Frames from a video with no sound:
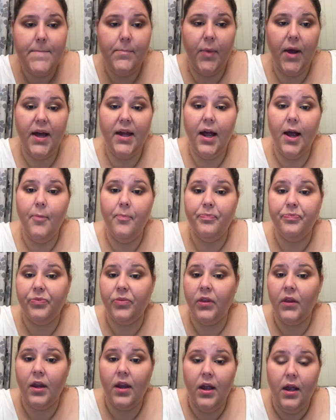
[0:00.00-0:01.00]
But
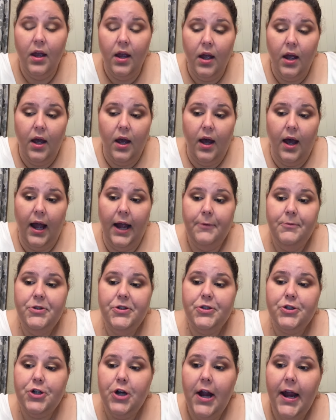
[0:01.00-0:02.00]
I'm
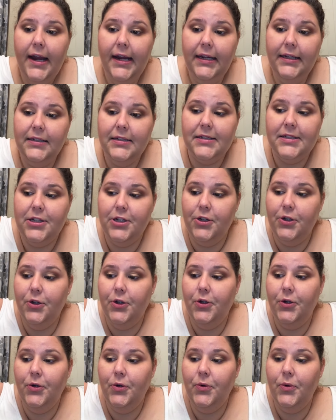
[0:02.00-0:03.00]
just trying
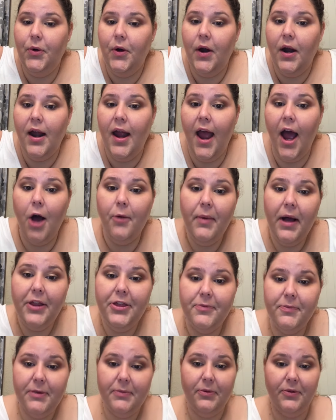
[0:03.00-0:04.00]
to help
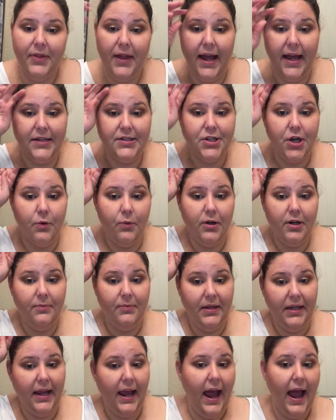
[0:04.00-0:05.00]
out the people that don't want to
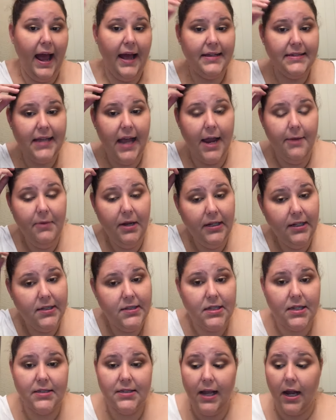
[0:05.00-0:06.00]
be as high
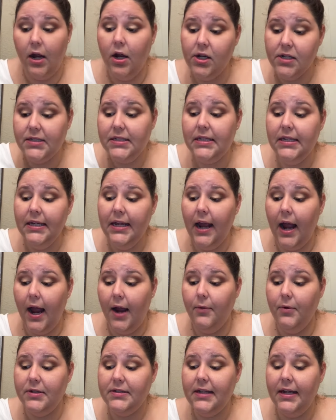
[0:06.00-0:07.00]
maintenance, because honestly,
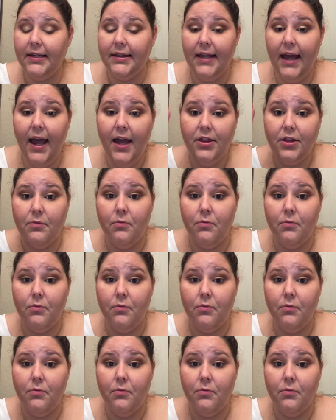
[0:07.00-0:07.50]
I was like that.